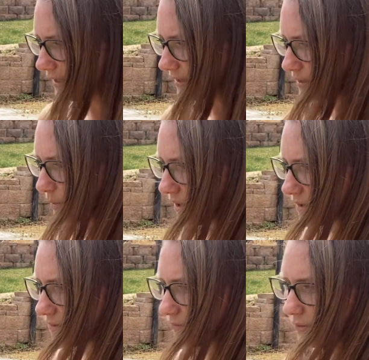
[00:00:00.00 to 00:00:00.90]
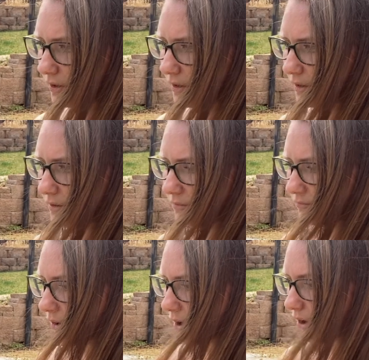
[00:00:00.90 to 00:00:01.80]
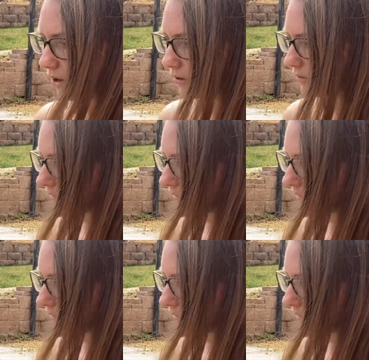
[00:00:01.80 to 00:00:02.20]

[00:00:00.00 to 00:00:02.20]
this space for all